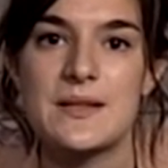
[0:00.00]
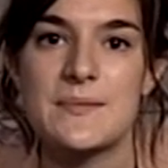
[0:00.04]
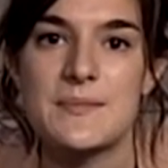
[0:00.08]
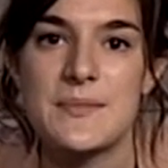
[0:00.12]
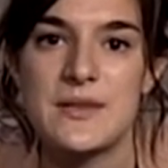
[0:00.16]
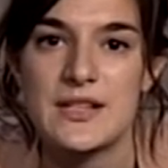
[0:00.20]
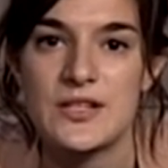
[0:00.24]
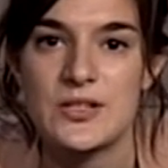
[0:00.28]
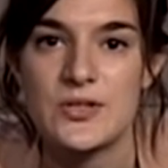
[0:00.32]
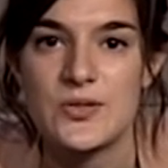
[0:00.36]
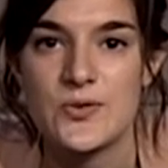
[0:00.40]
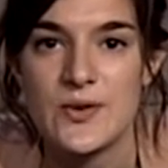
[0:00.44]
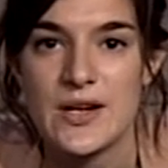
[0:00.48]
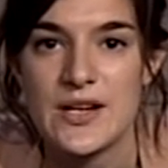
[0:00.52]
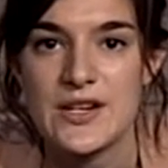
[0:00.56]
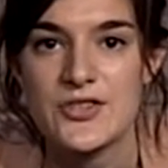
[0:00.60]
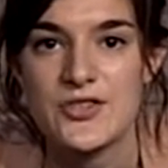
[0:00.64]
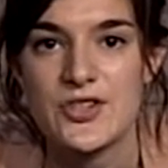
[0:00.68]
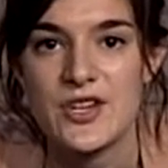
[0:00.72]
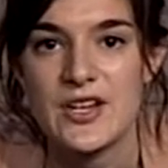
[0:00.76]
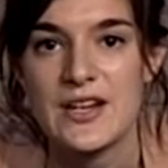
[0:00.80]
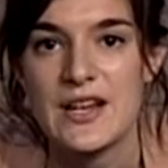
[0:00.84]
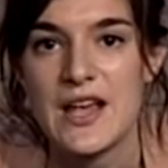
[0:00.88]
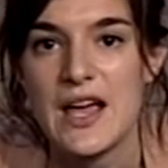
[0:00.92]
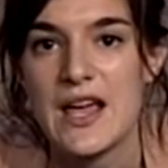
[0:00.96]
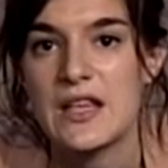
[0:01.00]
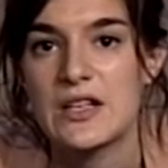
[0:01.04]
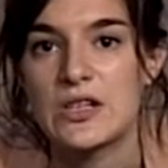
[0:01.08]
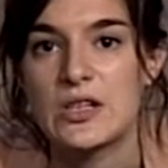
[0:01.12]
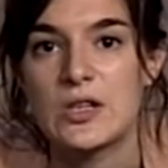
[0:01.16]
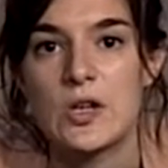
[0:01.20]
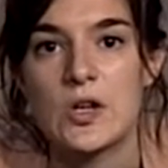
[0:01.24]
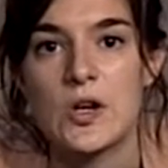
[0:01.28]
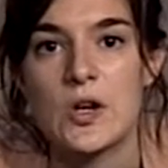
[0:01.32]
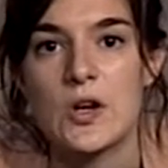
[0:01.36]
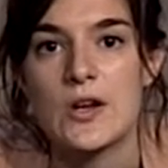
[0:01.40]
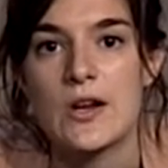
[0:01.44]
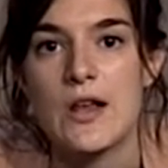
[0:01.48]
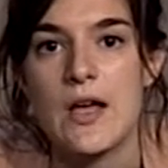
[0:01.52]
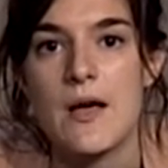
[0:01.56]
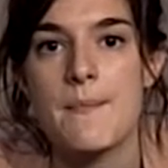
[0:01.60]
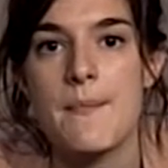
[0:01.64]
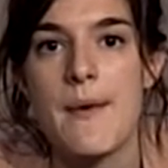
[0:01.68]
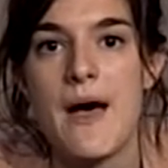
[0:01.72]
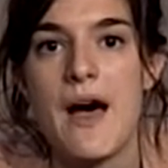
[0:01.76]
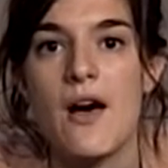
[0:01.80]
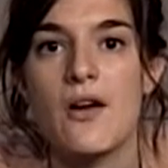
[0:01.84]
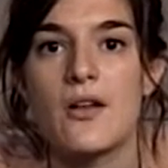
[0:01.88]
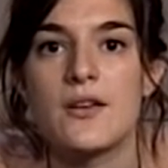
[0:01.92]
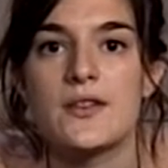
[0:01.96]
Administration and learn
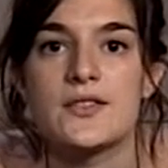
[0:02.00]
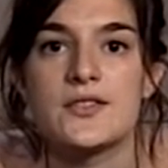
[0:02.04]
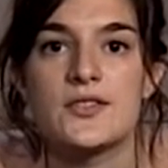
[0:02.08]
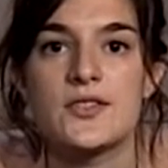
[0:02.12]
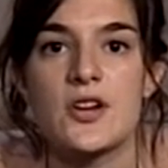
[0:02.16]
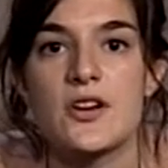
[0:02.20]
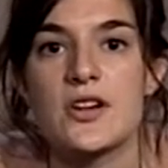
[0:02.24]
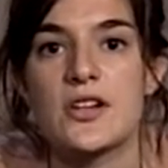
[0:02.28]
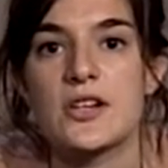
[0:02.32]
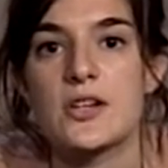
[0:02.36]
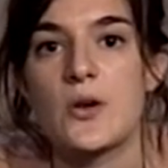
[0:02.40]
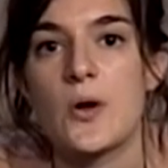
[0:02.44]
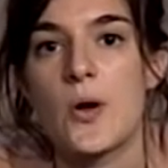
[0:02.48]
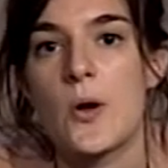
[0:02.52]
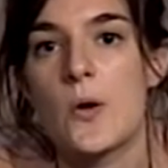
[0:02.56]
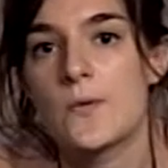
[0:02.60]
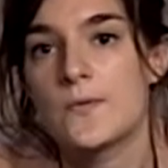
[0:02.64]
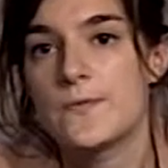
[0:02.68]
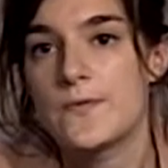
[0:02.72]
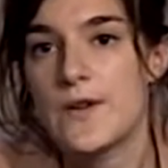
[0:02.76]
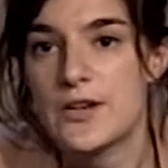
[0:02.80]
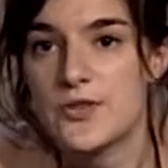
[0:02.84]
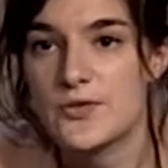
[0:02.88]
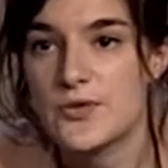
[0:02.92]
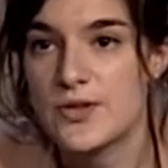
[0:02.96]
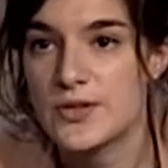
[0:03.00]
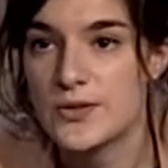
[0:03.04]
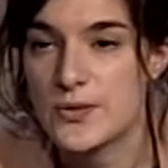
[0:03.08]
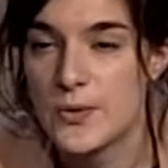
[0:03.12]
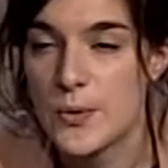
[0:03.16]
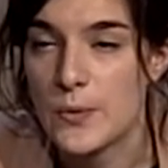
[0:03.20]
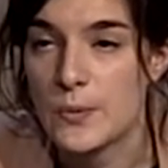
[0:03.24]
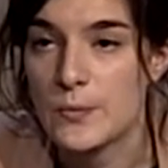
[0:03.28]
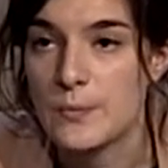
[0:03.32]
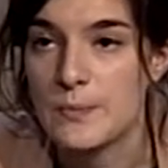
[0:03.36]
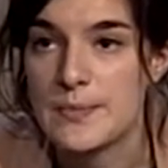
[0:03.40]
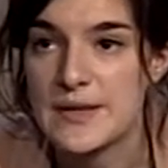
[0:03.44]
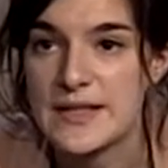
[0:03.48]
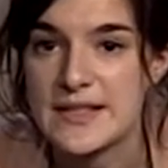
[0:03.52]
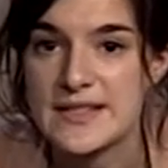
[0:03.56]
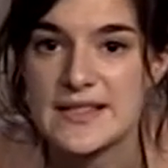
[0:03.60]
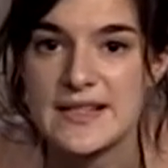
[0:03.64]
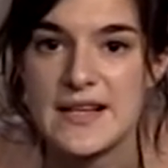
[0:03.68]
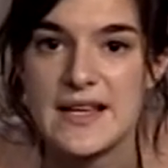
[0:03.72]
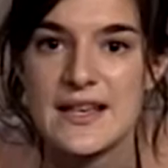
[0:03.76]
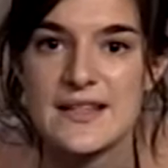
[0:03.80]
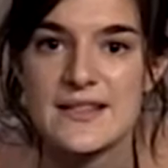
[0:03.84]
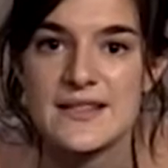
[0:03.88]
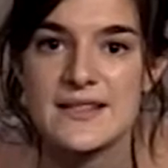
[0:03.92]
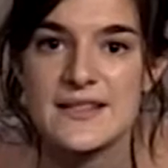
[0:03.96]
about starting your own veteran-owned
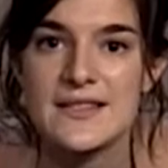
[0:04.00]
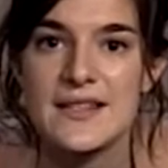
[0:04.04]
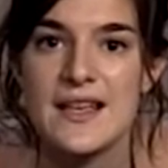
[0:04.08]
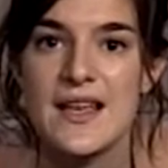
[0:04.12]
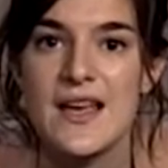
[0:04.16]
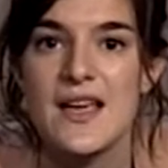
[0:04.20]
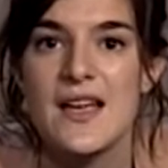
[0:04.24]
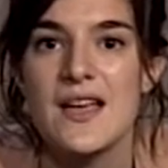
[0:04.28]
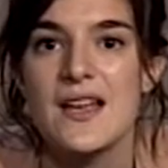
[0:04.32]
business.